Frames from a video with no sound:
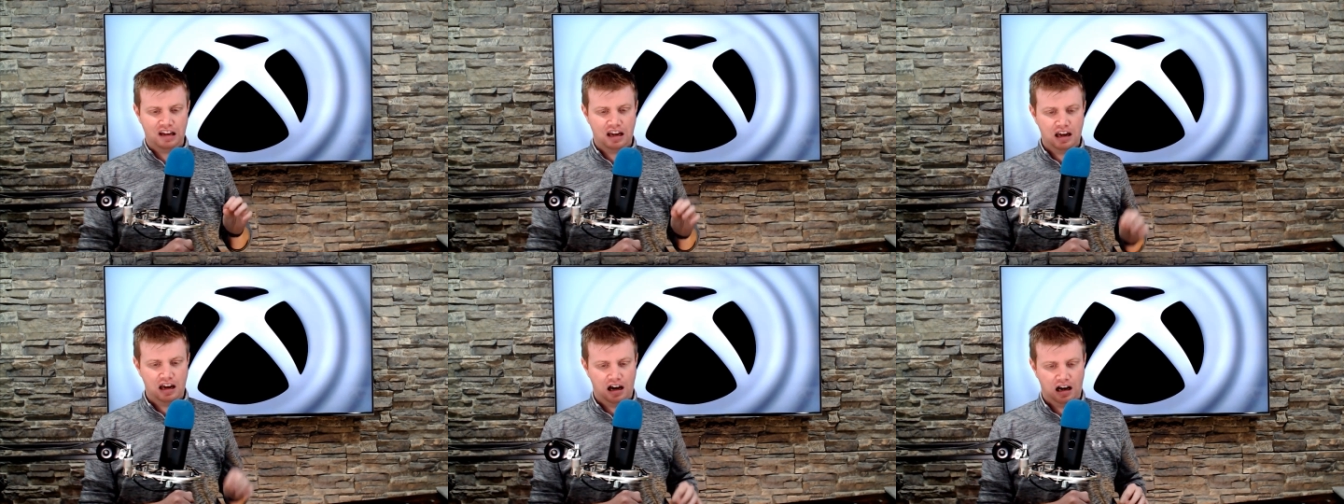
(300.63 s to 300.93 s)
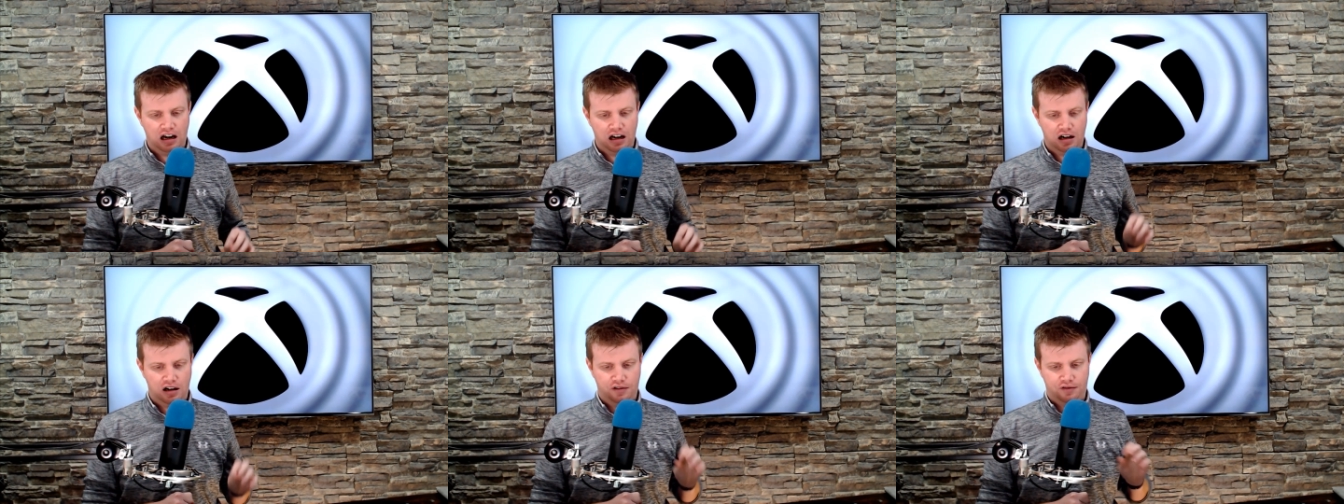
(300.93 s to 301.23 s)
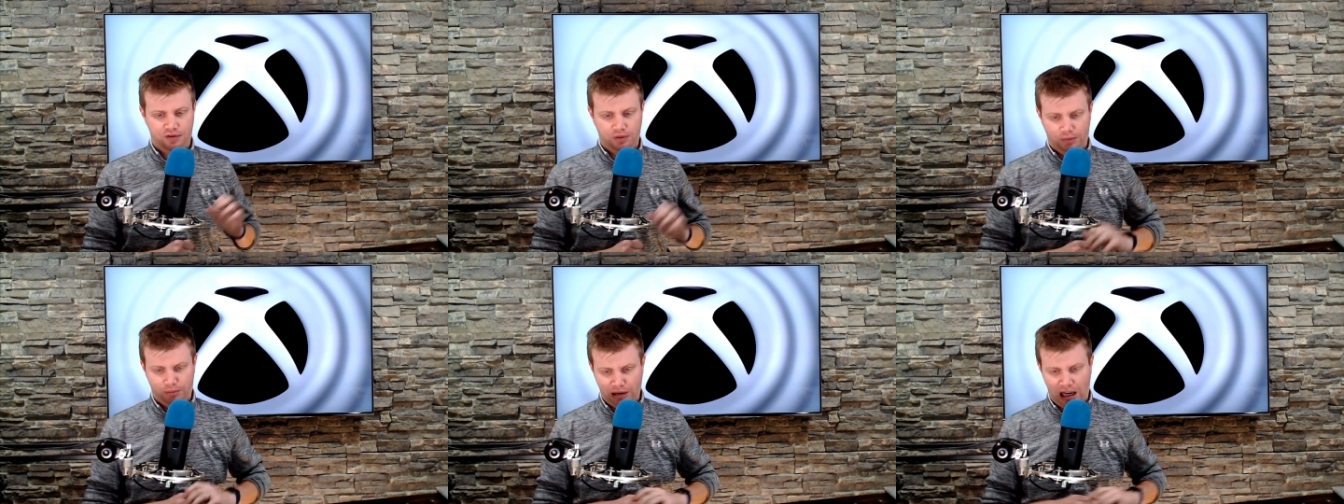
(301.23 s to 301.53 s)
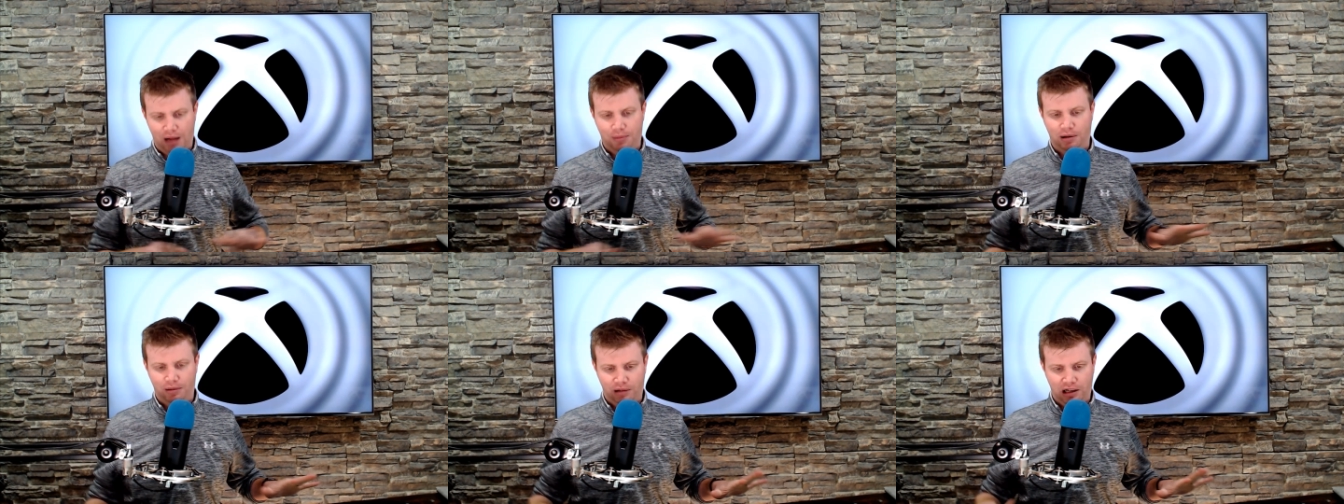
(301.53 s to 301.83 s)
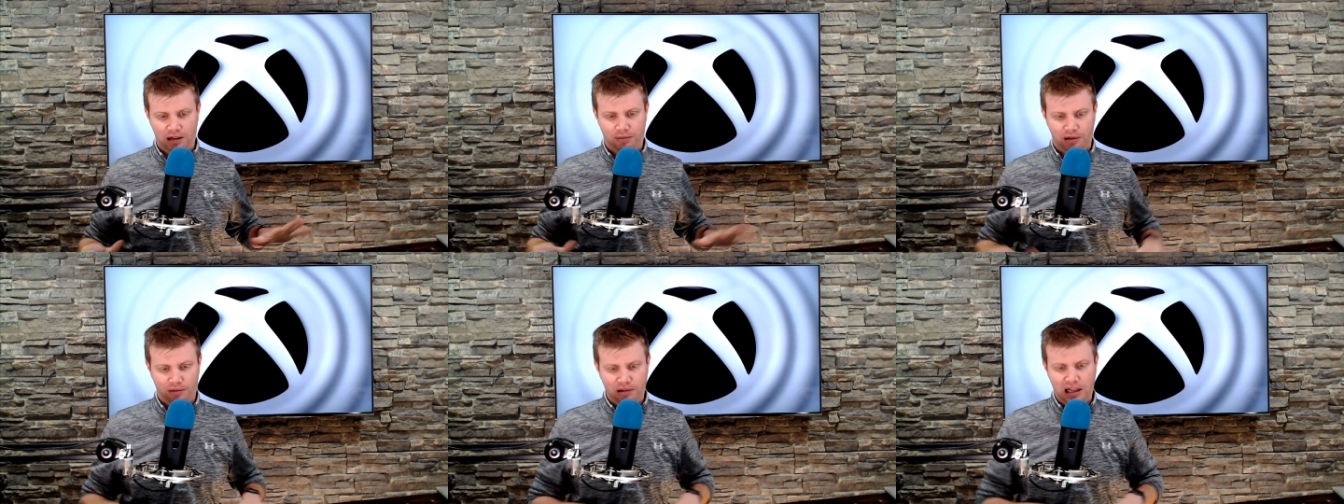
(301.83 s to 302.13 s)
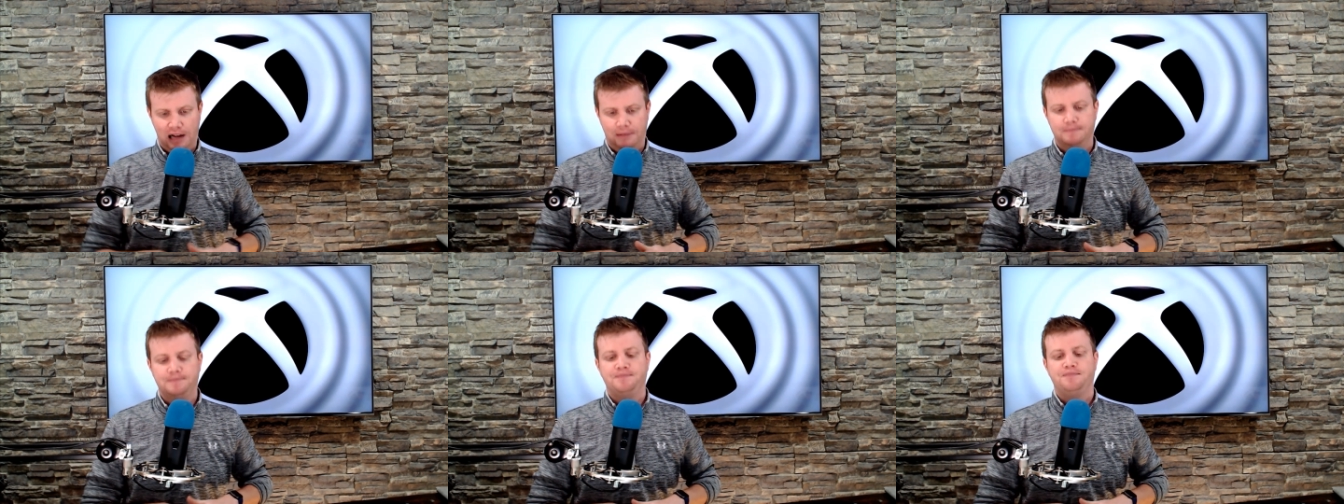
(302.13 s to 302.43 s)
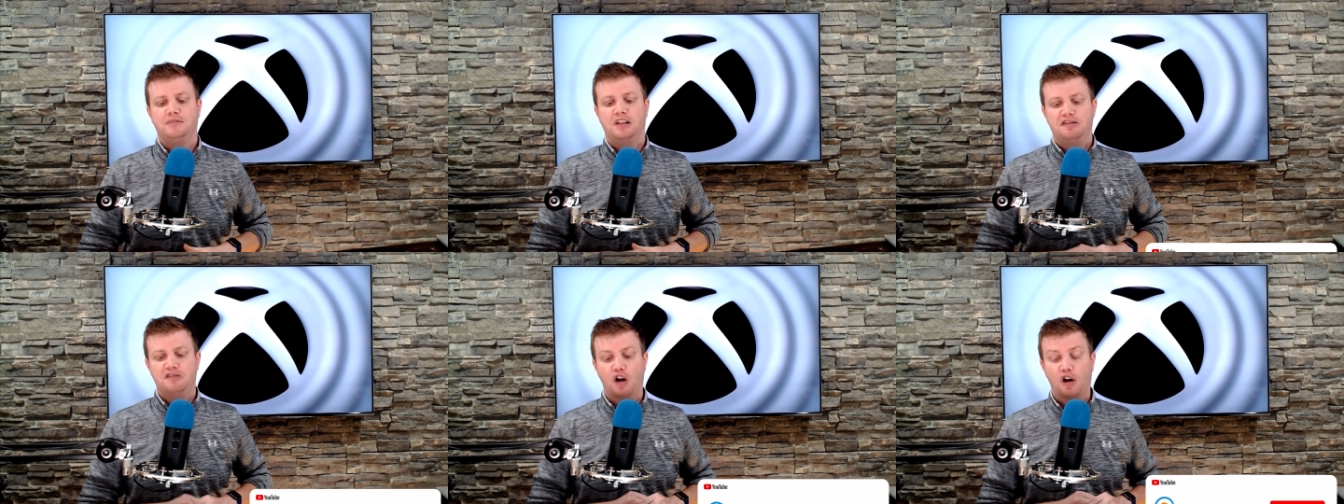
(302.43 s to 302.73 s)
of blah blah blah blah blah.
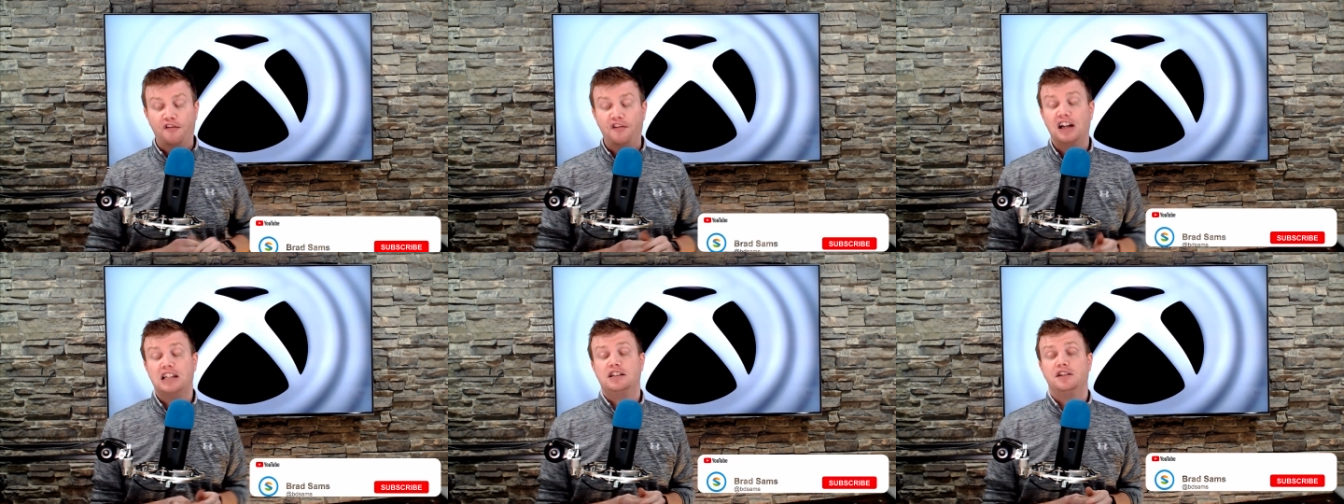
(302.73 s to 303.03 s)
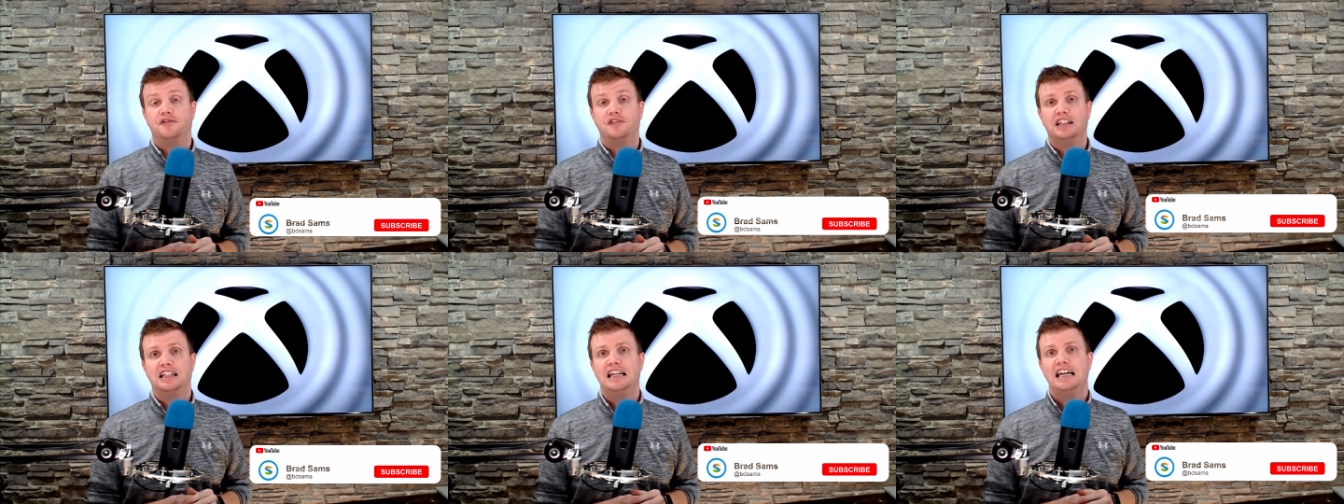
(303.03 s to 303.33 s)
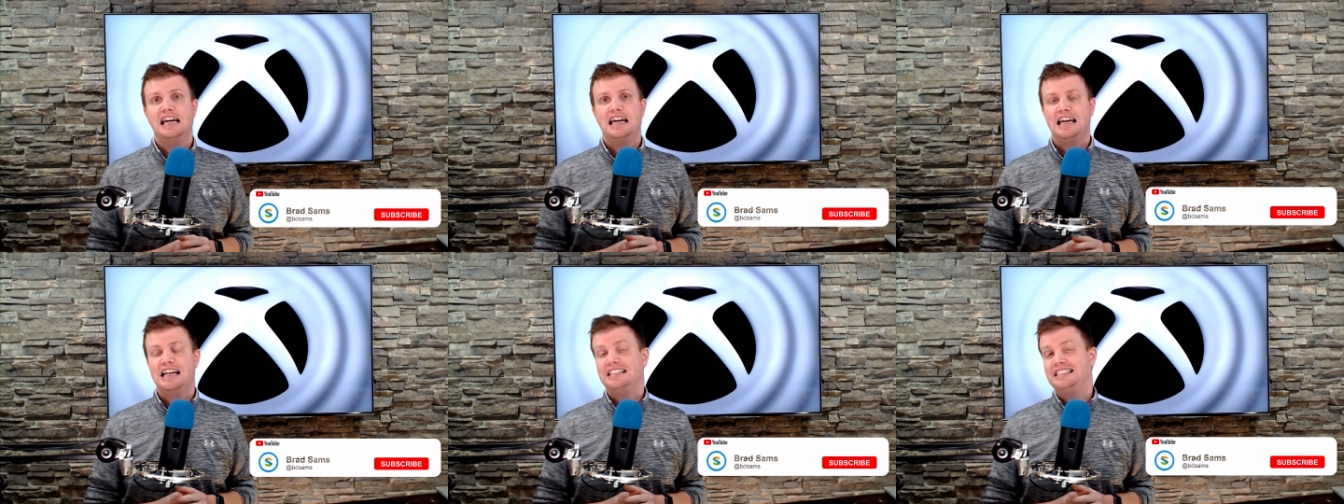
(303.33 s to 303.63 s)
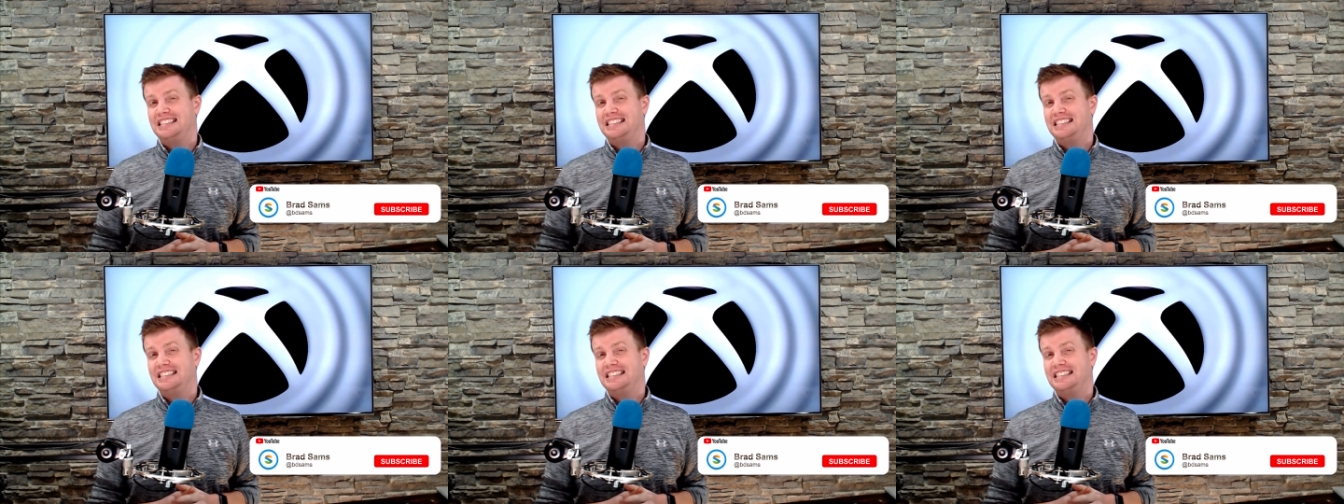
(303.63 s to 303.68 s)
So effectively, it's the